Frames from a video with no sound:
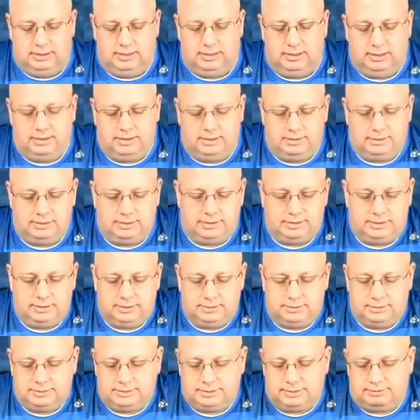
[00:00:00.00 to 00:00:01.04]
Uh, the
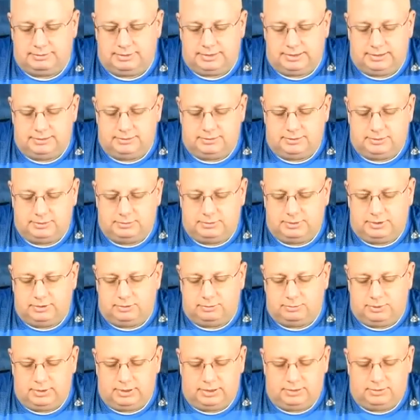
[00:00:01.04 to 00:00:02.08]
uh, 70 to uh,
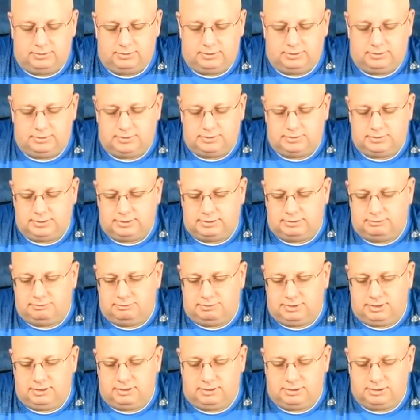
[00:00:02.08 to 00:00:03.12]
300 uh,
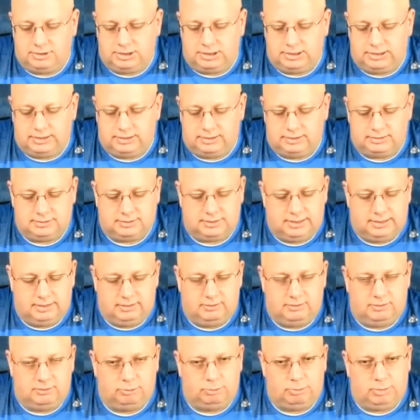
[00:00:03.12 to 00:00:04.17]
VRG. This
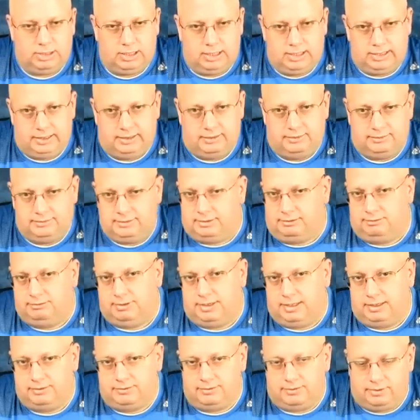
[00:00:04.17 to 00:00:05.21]
lens is blazing
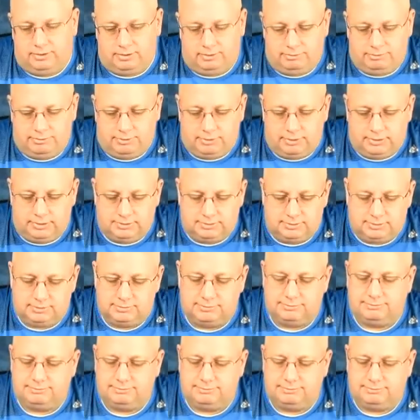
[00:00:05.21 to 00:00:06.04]
fast autofocus.